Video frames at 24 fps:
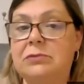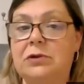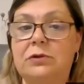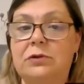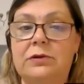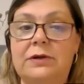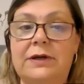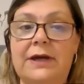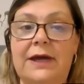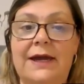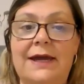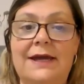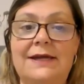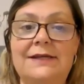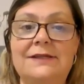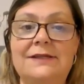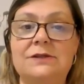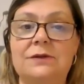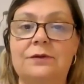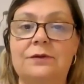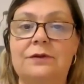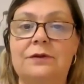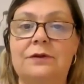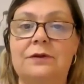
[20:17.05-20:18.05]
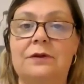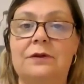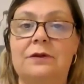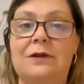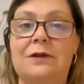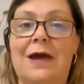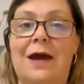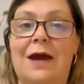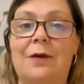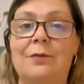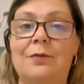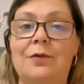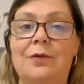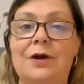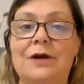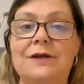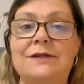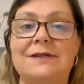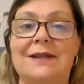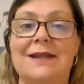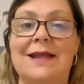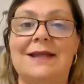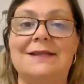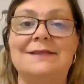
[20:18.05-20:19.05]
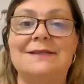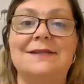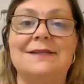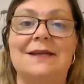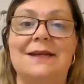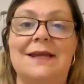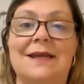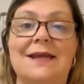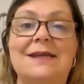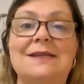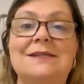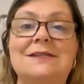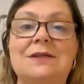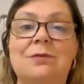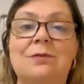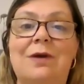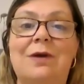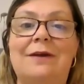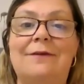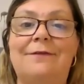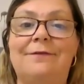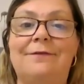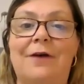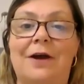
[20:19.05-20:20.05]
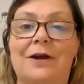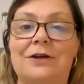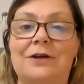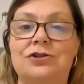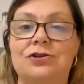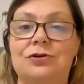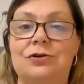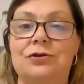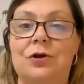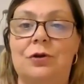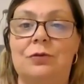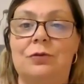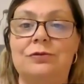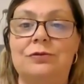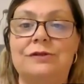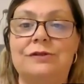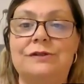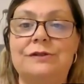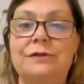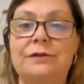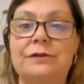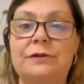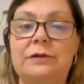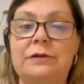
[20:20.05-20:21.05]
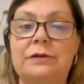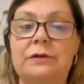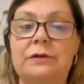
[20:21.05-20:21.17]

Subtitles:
Okay, so that works, and that's an easy way to find your notes.